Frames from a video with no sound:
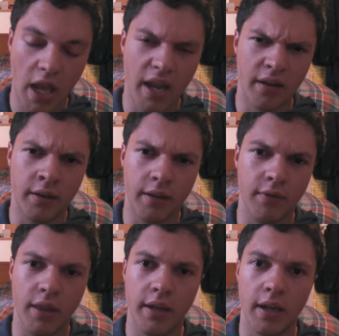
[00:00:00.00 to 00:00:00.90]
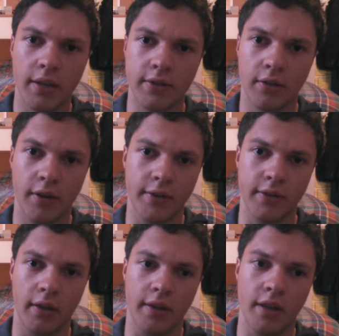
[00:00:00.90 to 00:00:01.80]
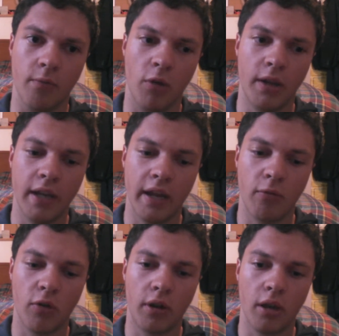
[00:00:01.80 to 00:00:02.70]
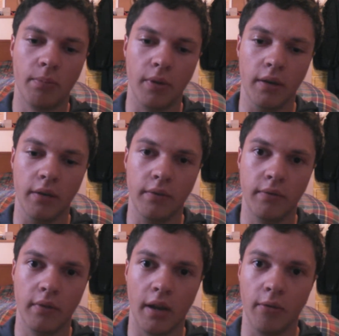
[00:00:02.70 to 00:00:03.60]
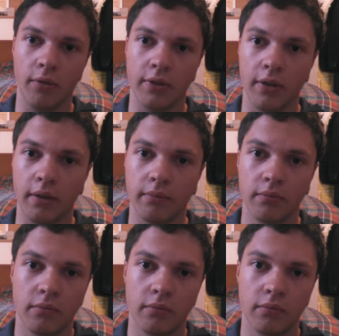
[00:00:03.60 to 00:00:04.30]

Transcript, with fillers: and even then not seriously. And then one day I woke up and I was like,